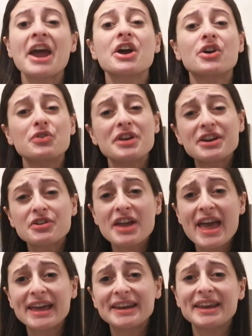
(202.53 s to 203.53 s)

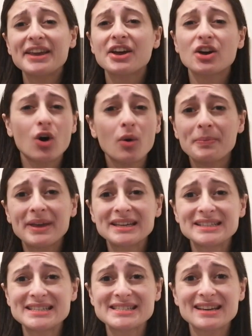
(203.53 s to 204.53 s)
Recreating and copying
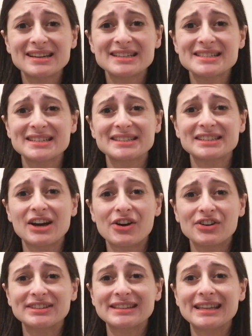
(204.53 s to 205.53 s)
designs that
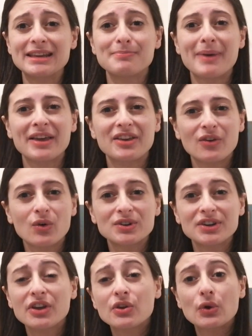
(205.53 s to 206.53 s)
currently beyond
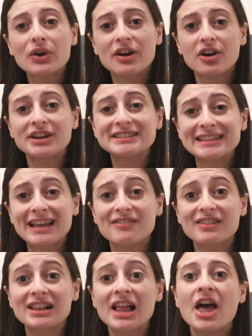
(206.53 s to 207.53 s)
your current
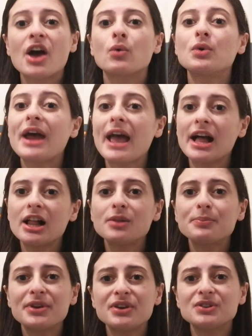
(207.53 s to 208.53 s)
level would
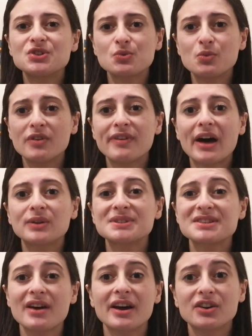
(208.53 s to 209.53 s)
help you to move
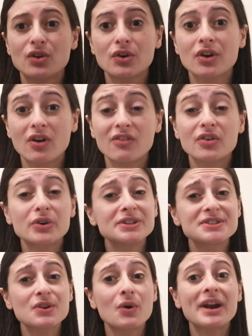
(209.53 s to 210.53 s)
outside your comfort
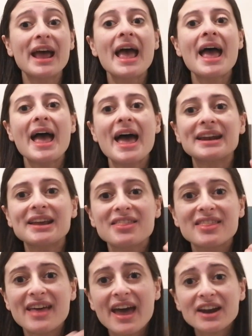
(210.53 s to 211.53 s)
zone, and
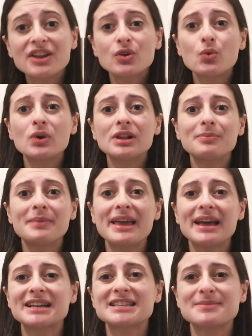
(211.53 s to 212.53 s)
then you will be
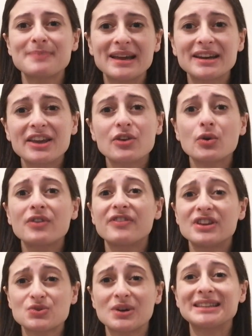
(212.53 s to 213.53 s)
expanding your
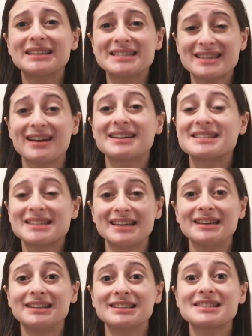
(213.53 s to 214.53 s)
visual design
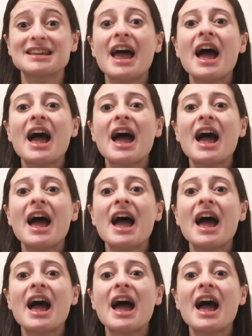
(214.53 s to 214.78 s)
skills.